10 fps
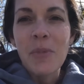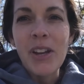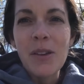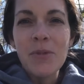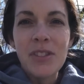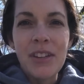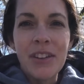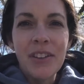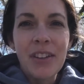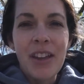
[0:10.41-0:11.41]
my name is
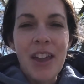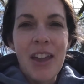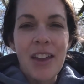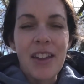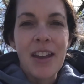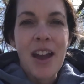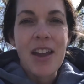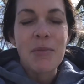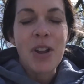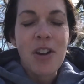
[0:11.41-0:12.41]
Dina, and
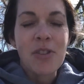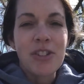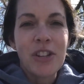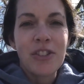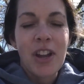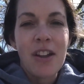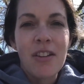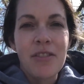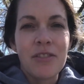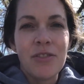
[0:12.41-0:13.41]
I am an outreach
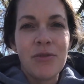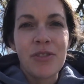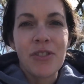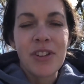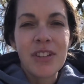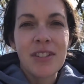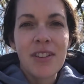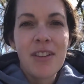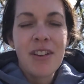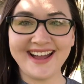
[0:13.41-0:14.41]
educator at the Dunes Learning
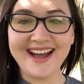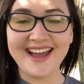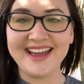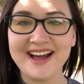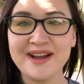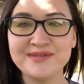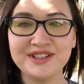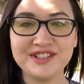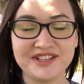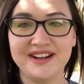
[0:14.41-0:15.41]
Center. Hi, I'm
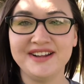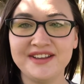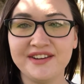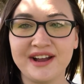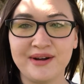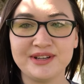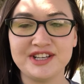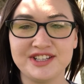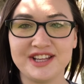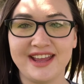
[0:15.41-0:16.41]
Alicia, another outreach
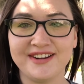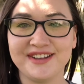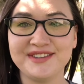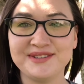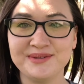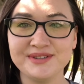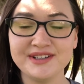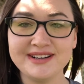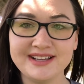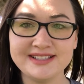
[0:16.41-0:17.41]
educator at the Dunes
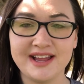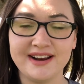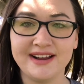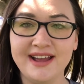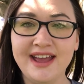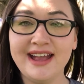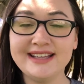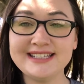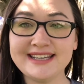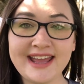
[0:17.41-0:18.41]
Learning Center,
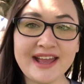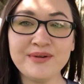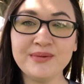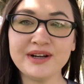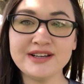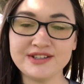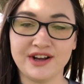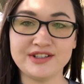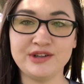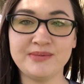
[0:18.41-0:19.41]
and today we're going to
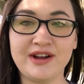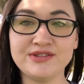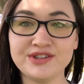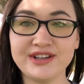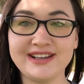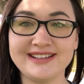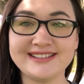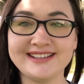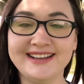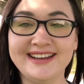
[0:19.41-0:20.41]
talk to you about trees.
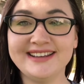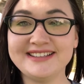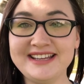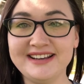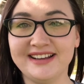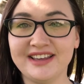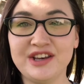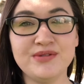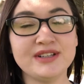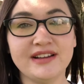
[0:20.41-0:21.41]
Dina, can
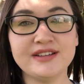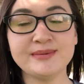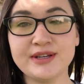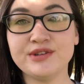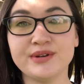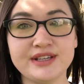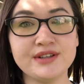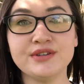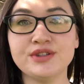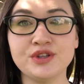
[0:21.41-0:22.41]
you tell us why trees
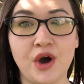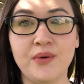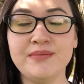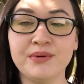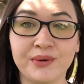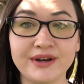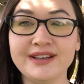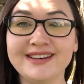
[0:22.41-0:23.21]
are so important?